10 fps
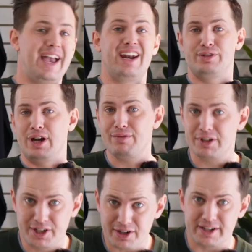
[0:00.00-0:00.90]
And if you're ever
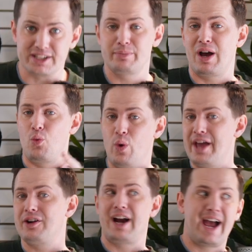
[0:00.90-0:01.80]
curious about
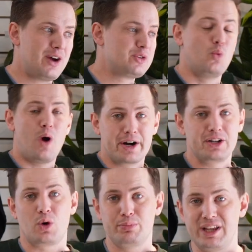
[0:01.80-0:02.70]
when or how to water
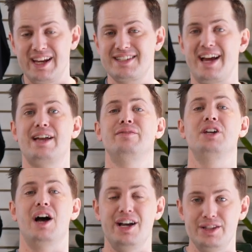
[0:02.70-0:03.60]
your plants, I have
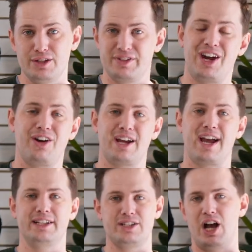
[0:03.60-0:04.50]
tons of care
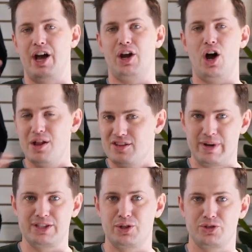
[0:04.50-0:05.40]
guides on all of
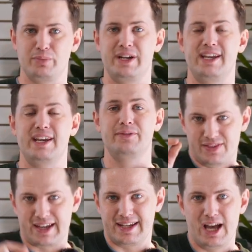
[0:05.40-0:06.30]
my social media
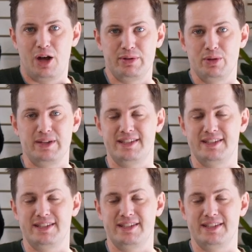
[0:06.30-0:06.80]
that can help you be